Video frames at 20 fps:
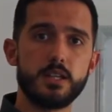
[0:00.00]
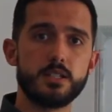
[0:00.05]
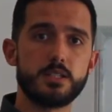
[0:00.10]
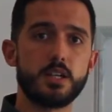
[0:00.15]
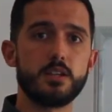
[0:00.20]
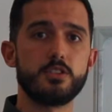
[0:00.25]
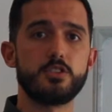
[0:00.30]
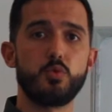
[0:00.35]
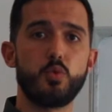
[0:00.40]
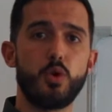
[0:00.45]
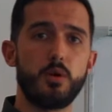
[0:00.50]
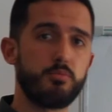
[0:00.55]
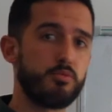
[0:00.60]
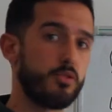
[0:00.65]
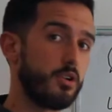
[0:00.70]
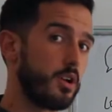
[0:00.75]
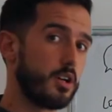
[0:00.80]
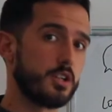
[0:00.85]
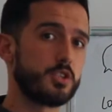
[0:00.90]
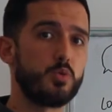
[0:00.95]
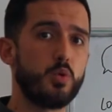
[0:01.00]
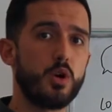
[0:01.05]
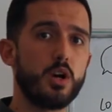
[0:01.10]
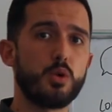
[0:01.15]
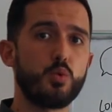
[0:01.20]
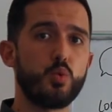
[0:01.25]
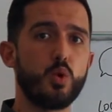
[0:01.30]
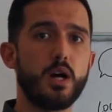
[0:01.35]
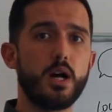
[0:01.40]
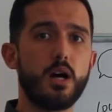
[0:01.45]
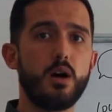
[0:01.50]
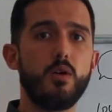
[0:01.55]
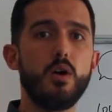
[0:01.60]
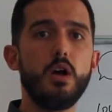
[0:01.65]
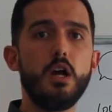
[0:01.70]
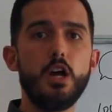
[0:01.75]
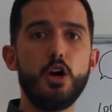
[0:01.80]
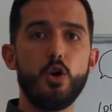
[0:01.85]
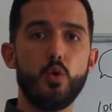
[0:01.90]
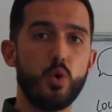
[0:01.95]
In terms of what products work
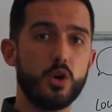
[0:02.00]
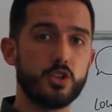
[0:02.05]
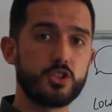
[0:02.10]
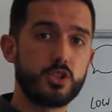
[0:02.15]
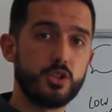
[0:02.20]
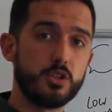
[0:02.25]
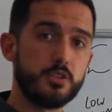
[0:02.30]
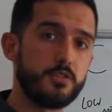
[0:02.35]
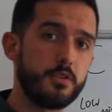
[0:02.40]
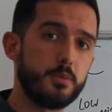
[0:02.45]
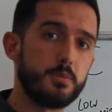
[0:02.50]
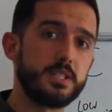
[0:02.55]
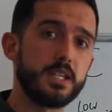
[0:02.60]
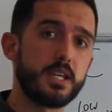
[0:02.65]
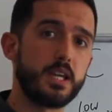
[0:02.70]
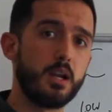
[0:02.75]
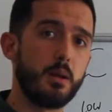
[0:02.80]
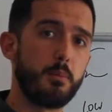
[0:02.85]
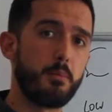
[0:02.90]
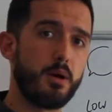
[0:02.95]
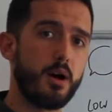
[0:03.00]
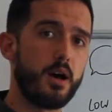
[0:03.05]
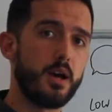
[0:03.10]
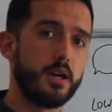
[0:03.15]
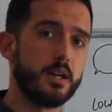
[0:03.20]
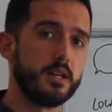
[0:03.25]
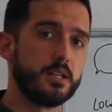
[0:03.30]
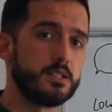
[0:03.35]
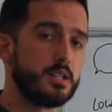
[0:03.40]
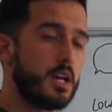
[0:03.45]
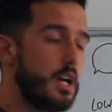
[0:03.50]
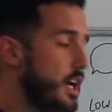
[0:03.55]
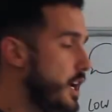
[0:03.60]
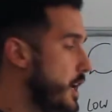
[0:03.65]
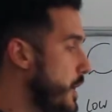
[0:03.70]
well, what's good for particular buyers.